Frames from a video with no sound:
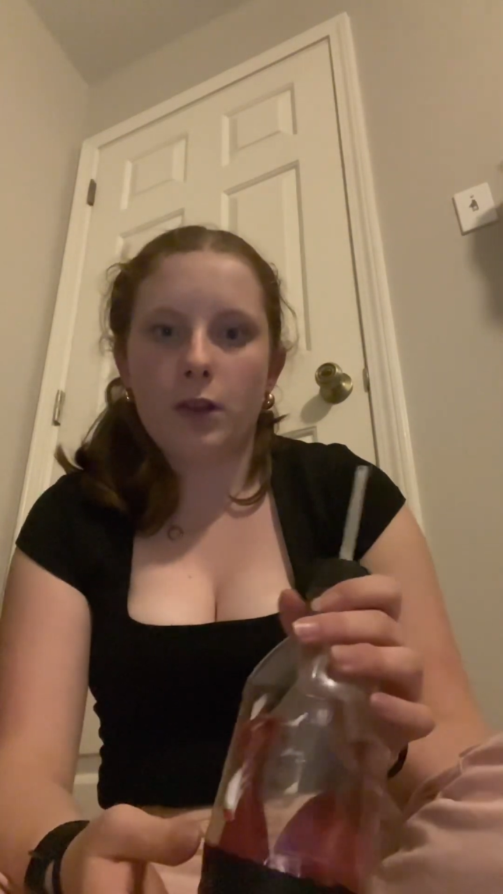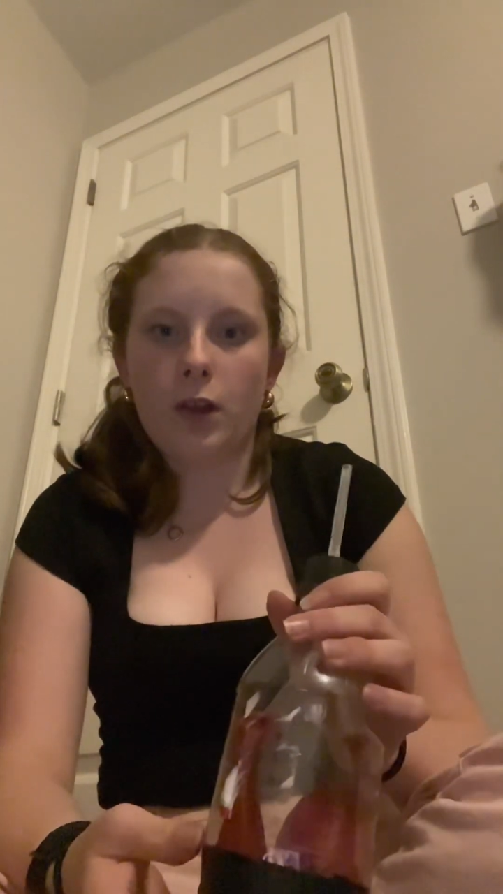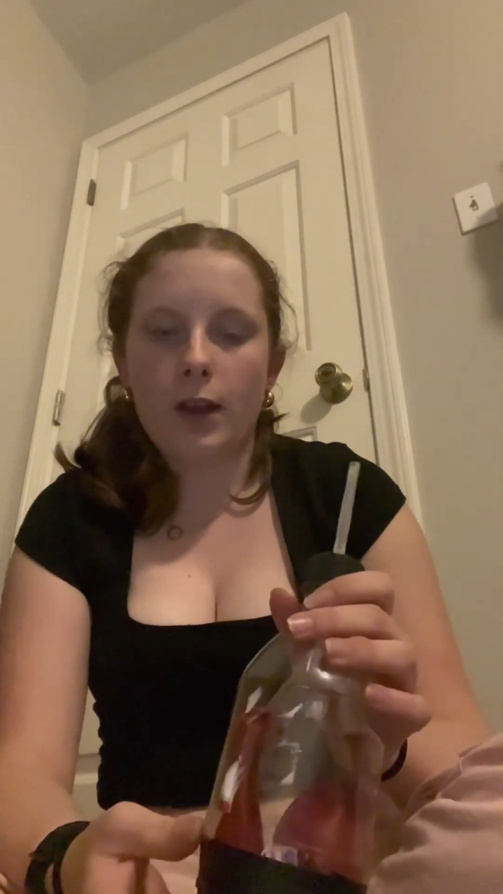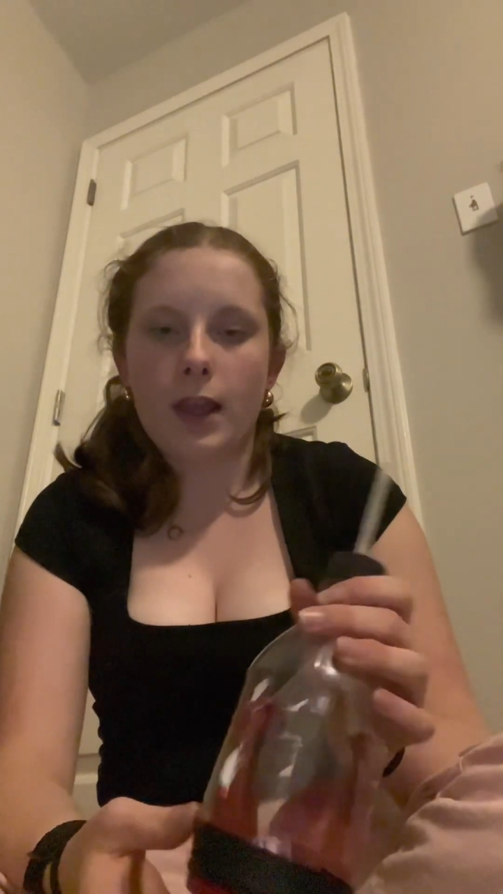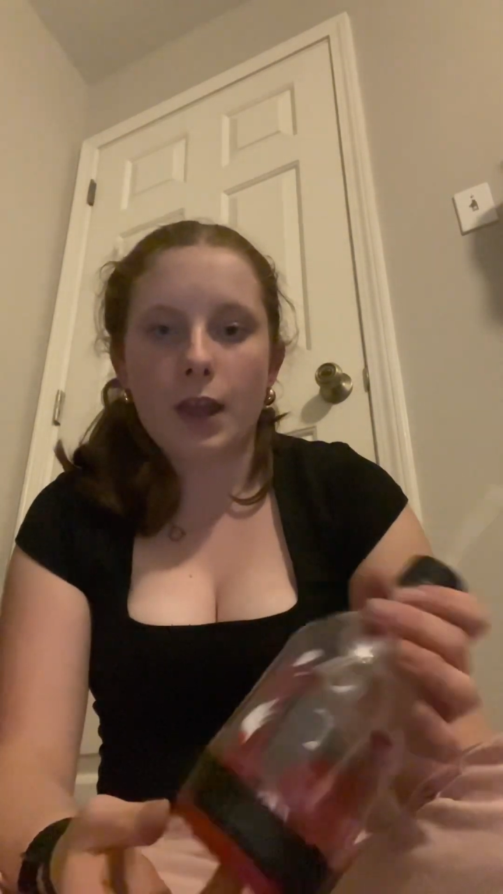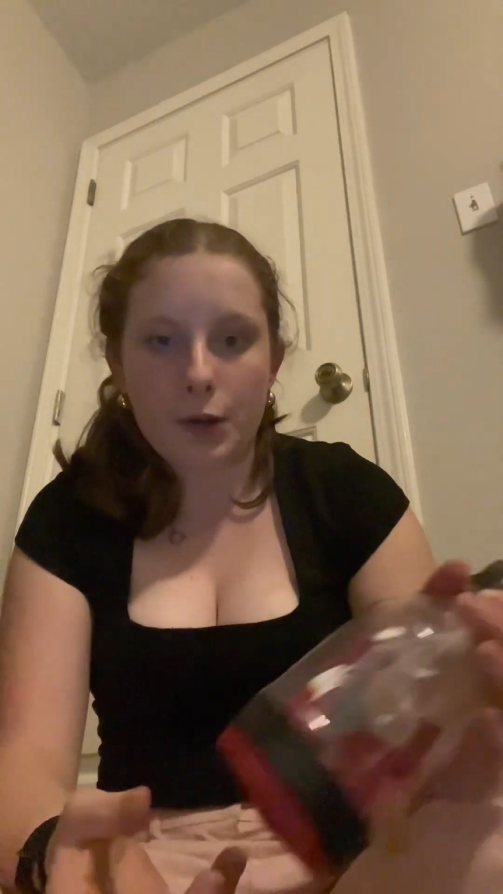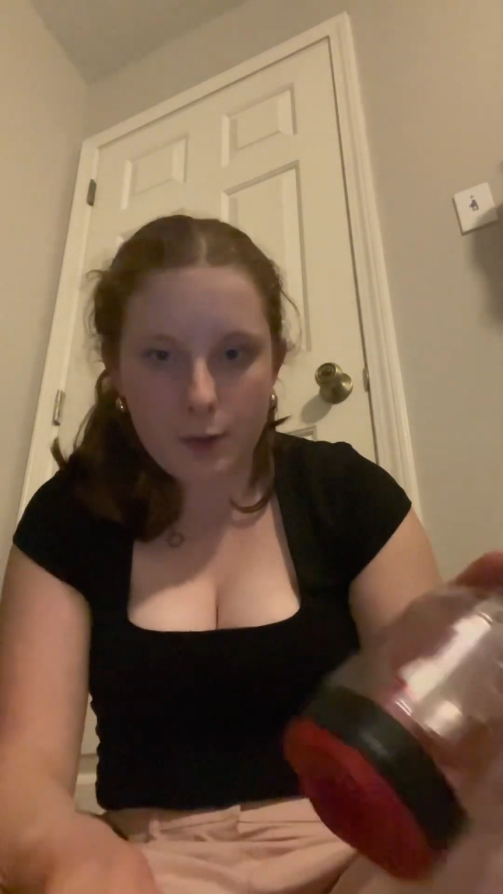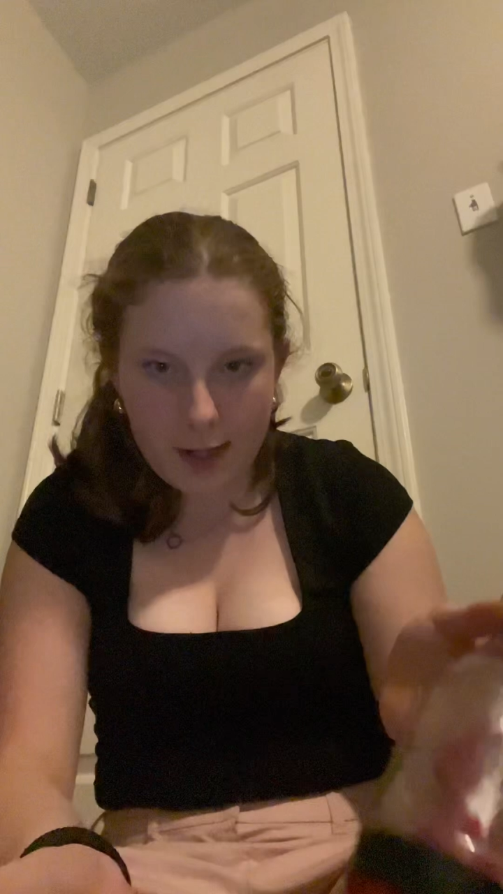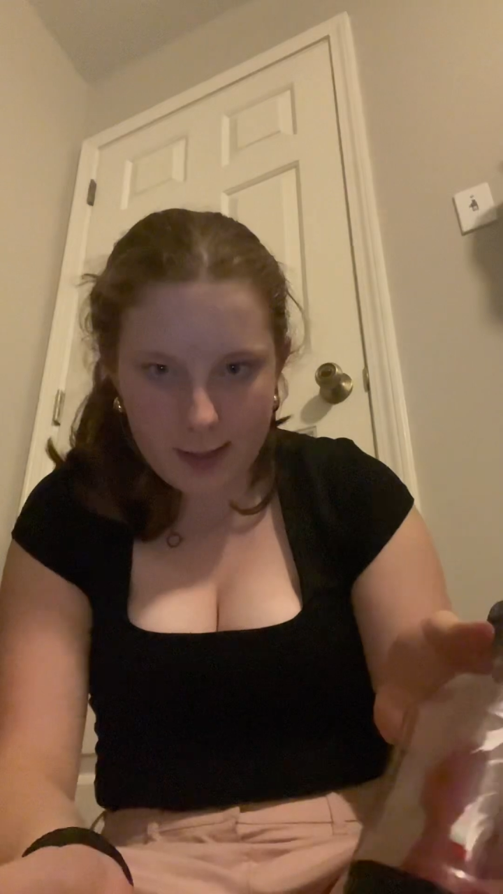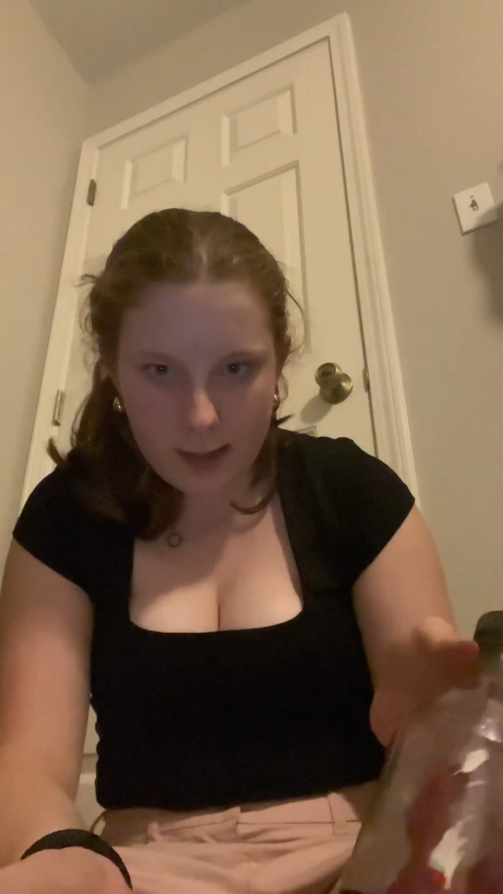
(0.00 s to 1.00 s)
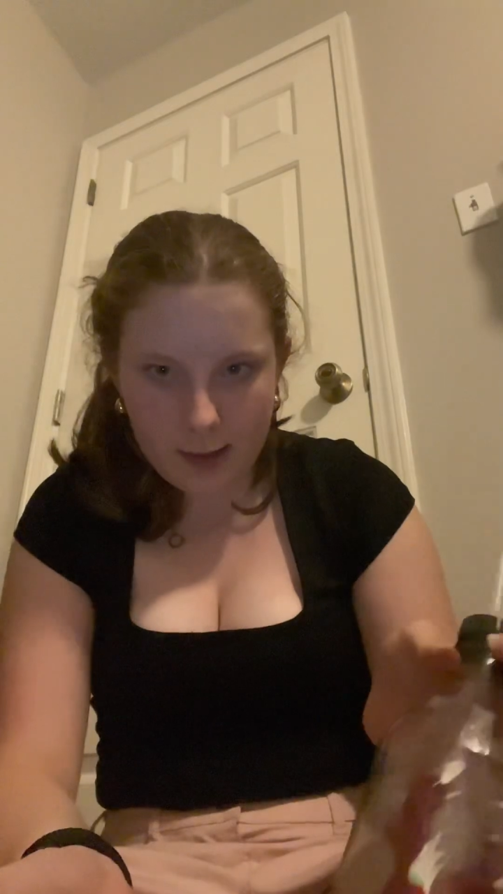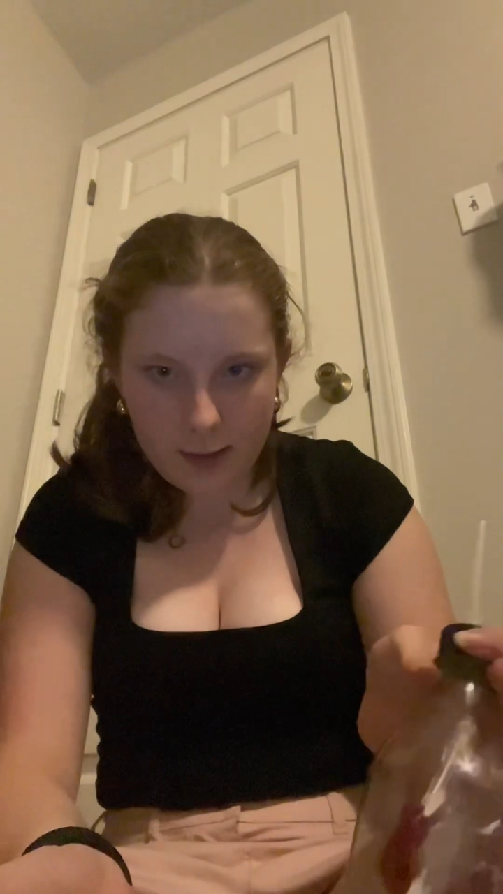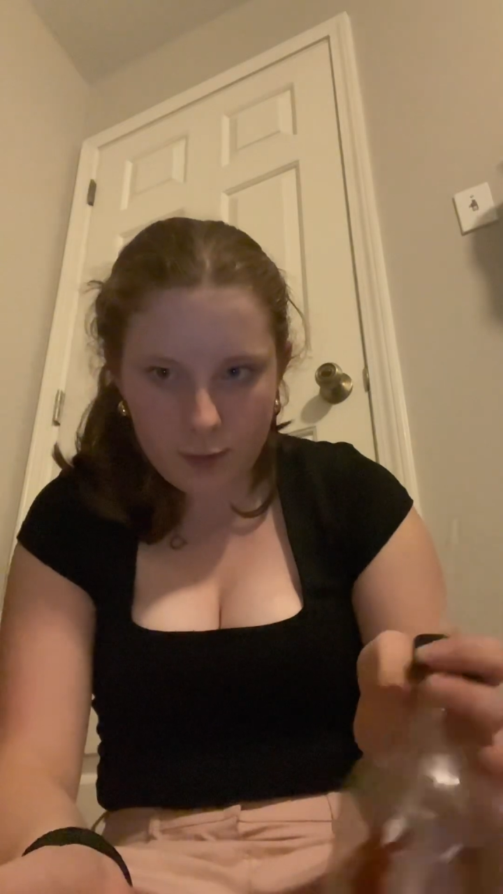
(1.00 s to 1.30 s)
lung increases,